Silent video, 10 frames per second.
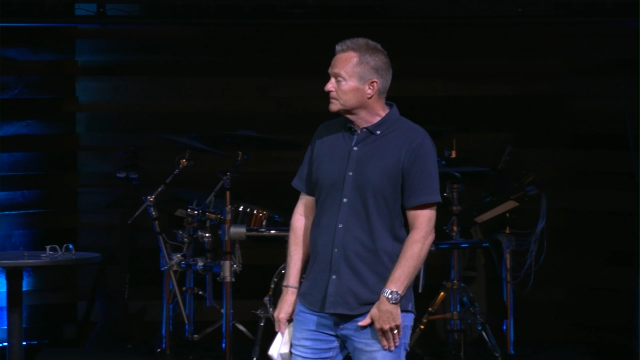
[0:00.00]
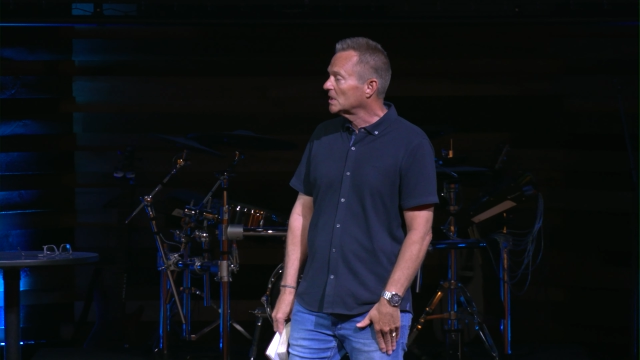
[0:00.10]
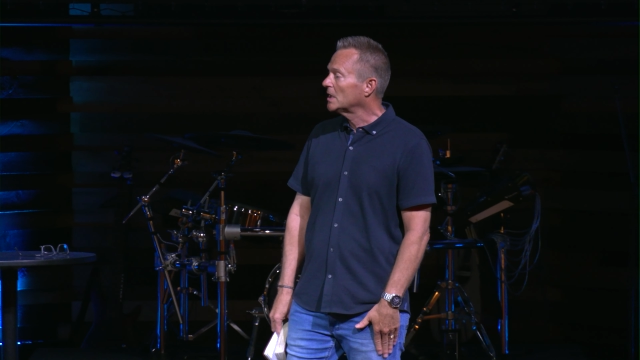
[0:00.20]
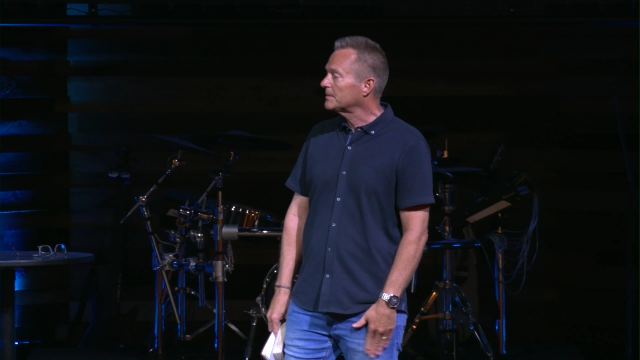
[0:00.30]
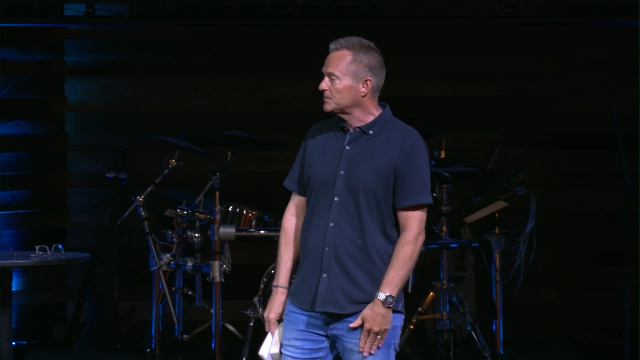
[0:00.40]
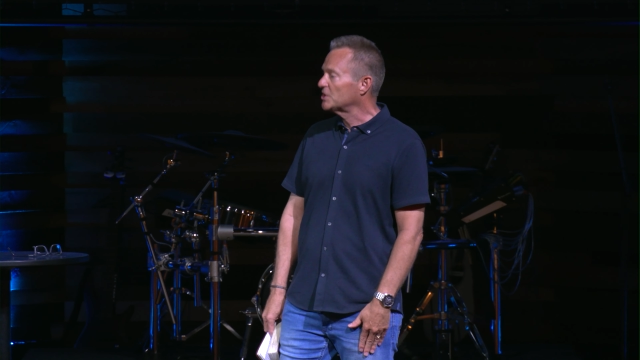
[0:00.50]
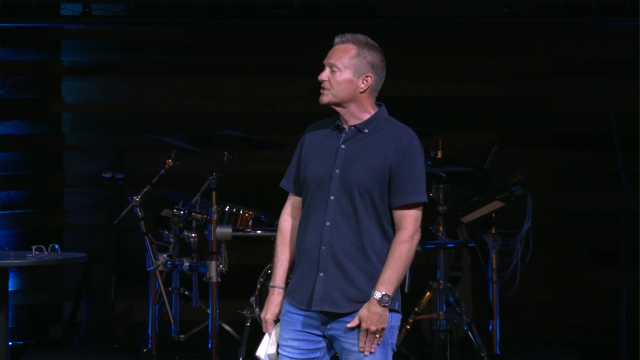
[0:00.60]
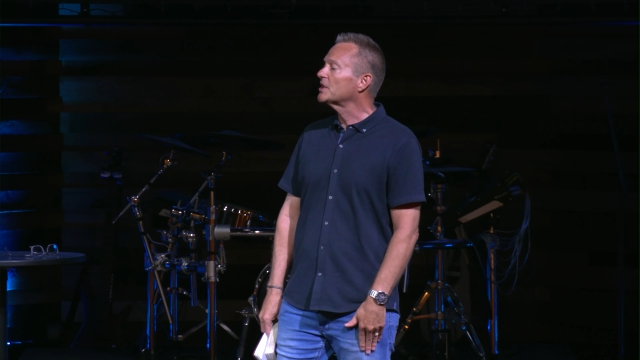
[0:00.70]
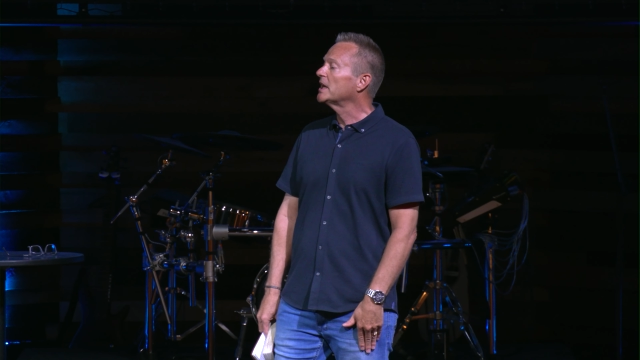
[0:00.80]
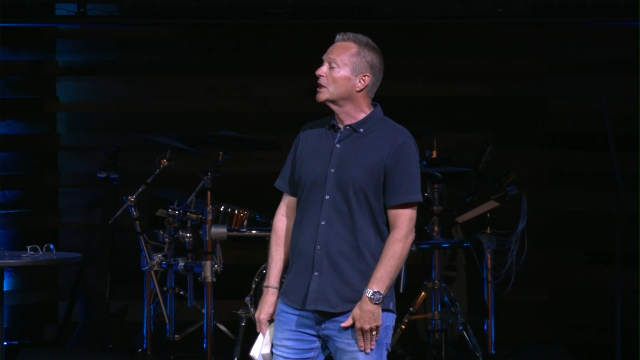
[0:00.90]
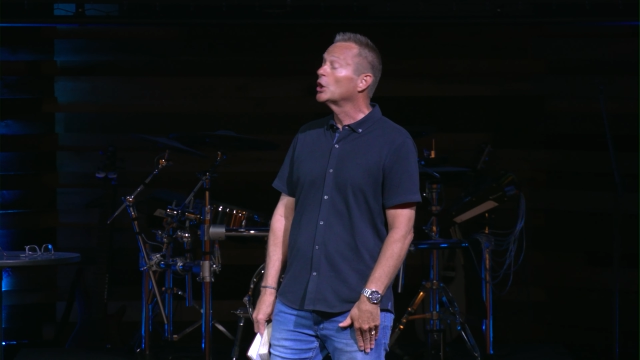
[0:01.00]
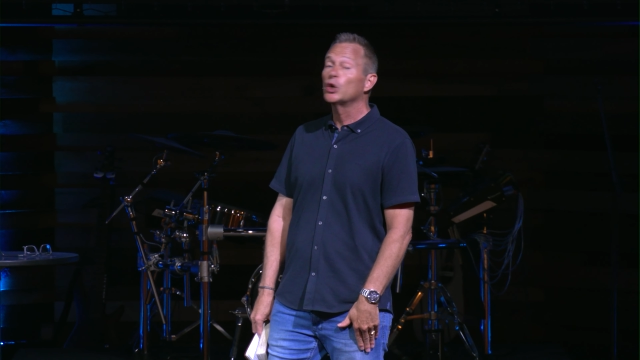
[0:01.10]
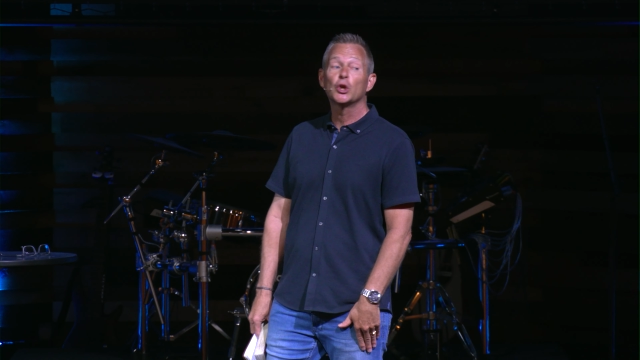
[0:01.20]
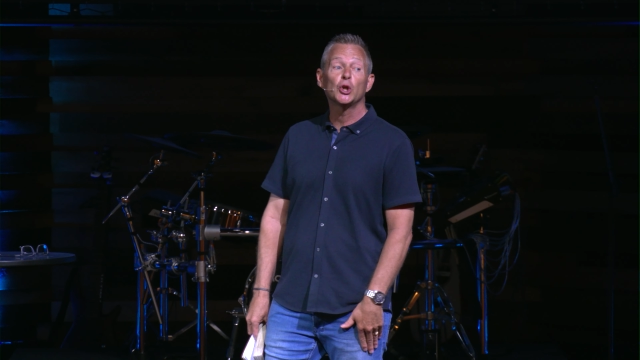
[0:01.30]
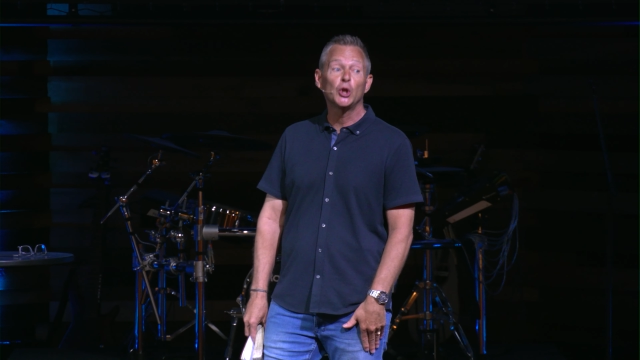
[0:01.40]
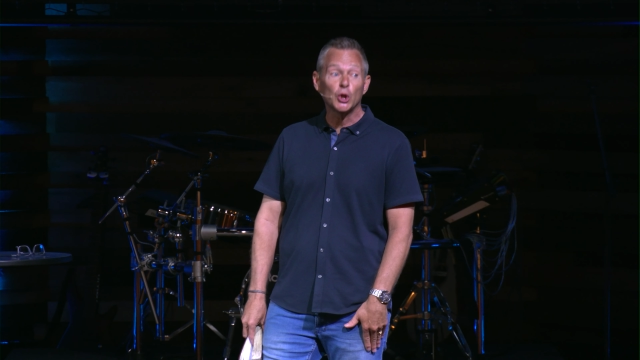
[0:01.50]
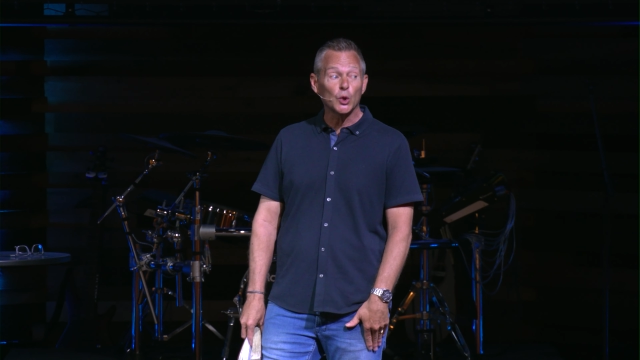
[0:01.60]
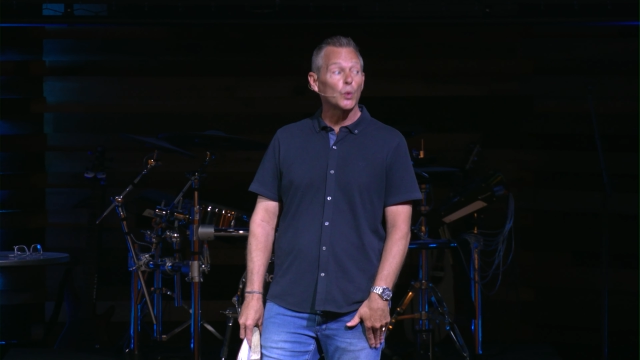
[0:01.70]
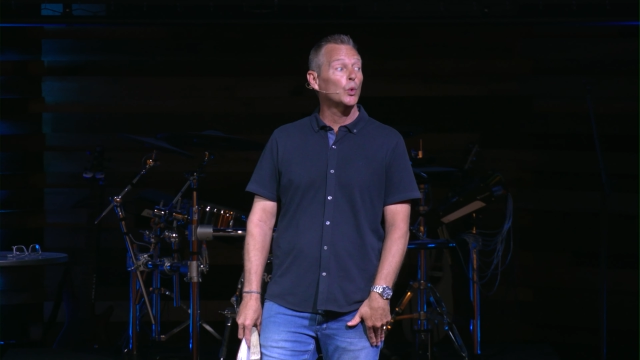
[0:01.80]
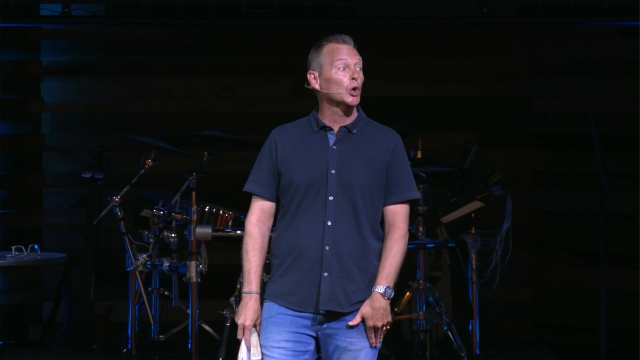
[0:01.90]
Yep, yeah, just like
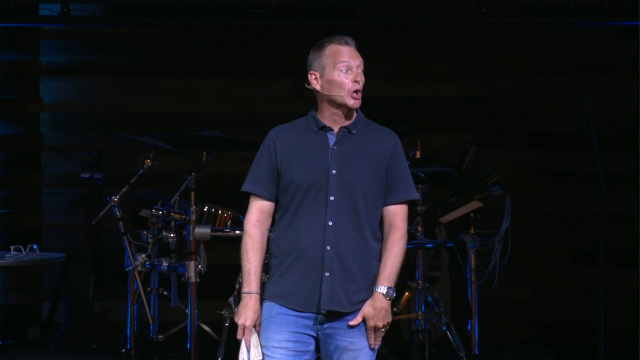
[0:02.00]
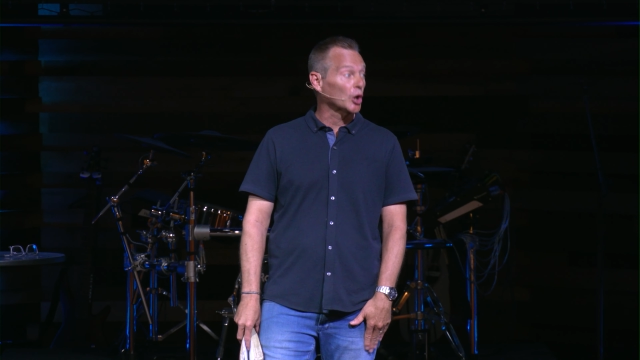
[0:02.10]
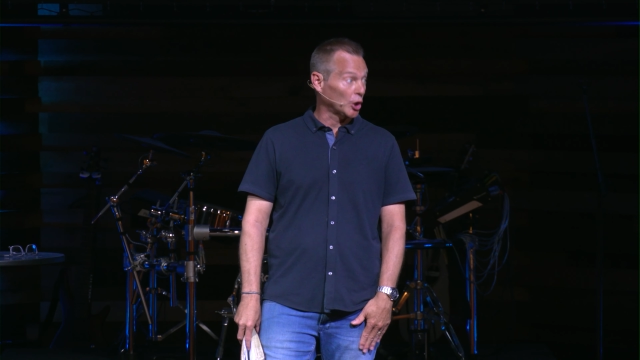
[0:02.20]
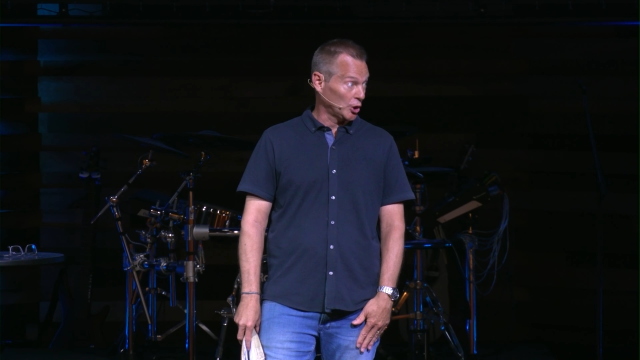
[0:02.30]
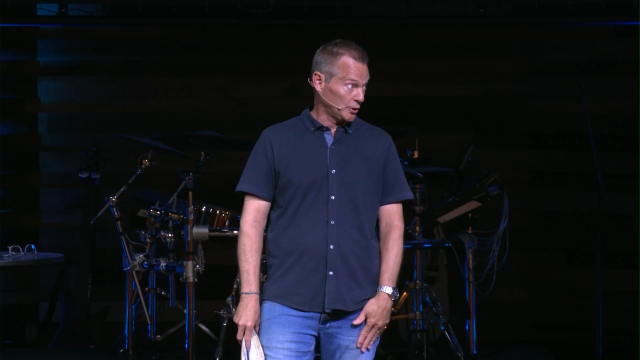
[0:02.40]
you were.